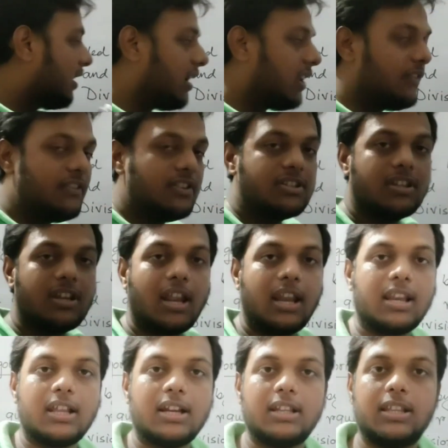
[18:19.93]
division
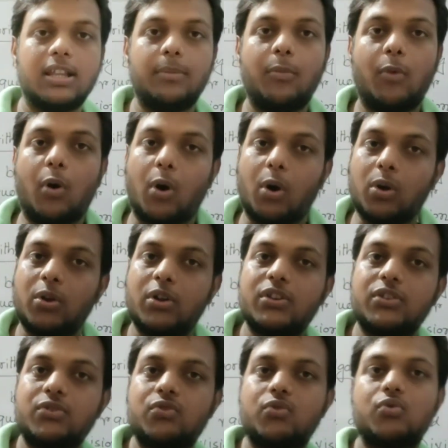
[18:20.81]
algorithm
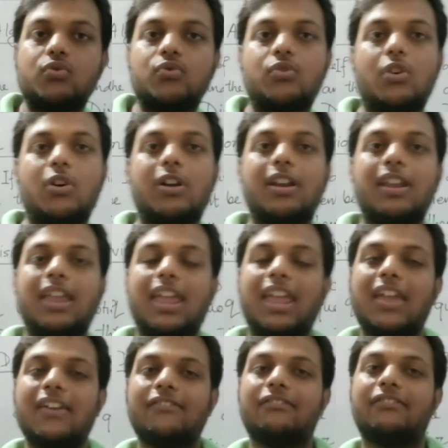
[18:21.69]
always true for
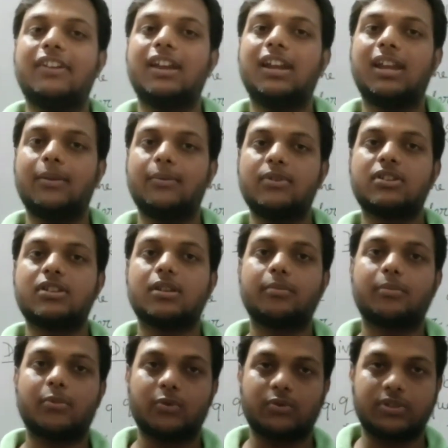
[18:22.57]
every
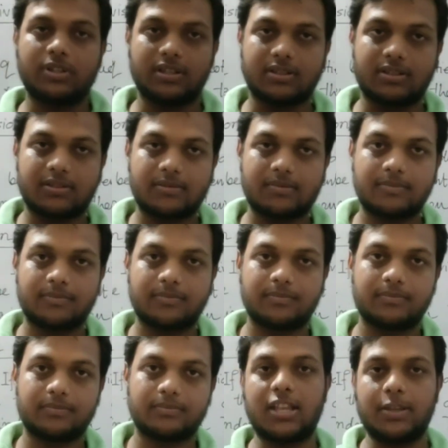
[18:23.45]
division process
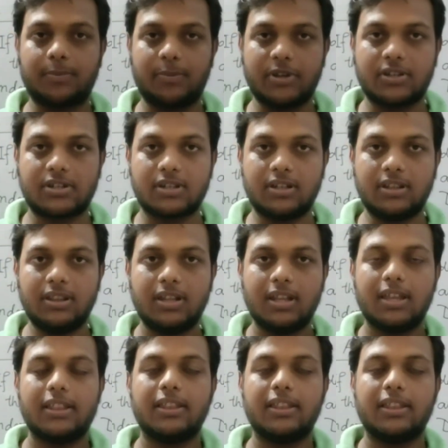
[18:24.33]
expression.